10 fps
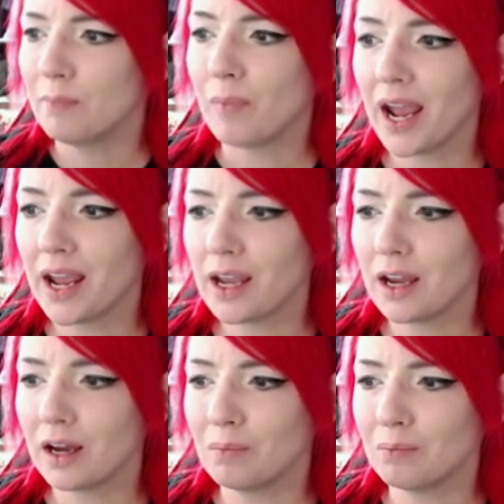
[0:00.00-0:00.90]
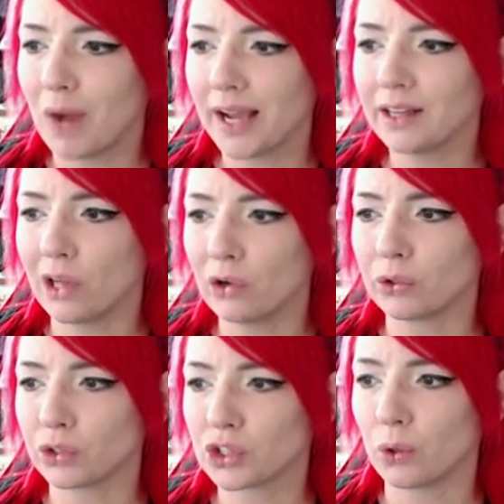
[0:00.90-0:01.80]
My
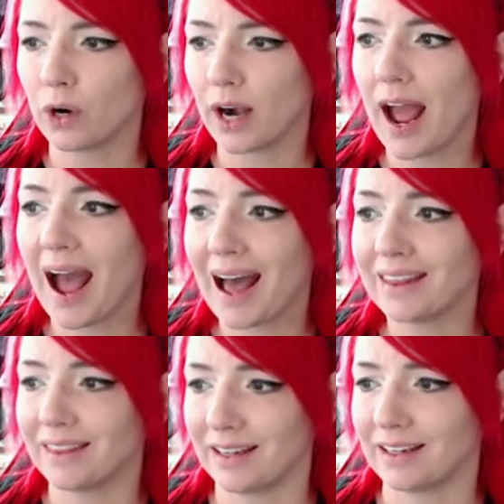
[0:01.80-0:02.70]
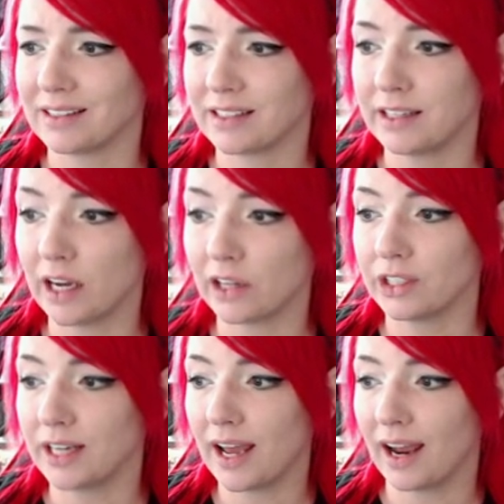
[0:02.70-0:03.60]
local store had this the
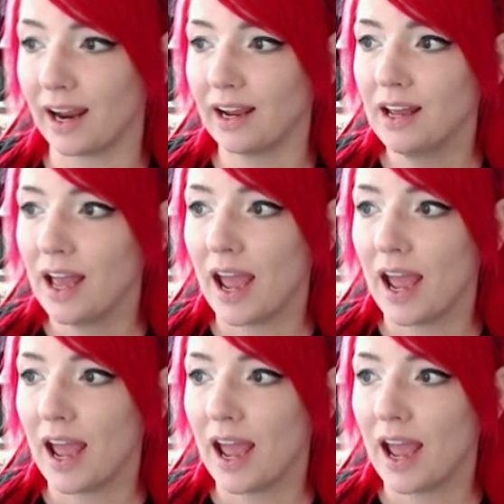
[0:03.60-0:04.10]
day